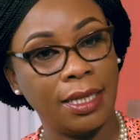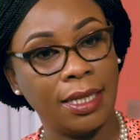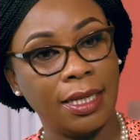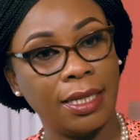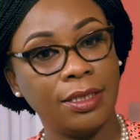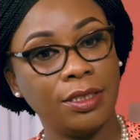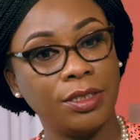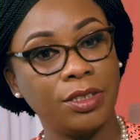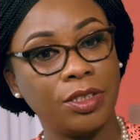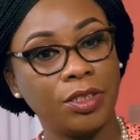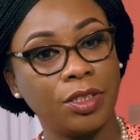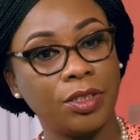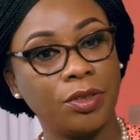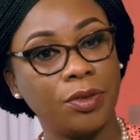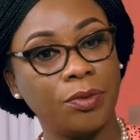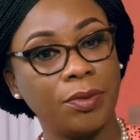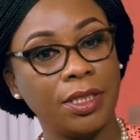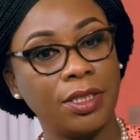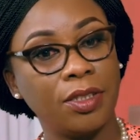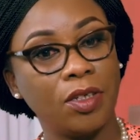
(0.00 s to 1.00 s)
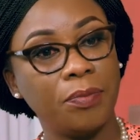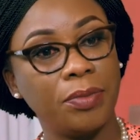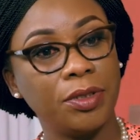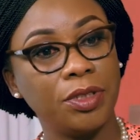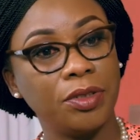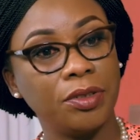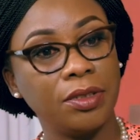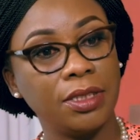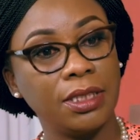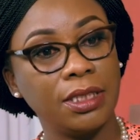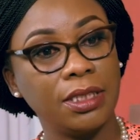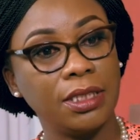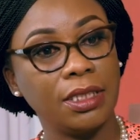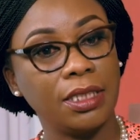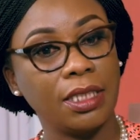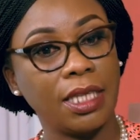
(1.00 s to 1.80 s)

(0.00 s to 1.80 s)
And so when the opportunity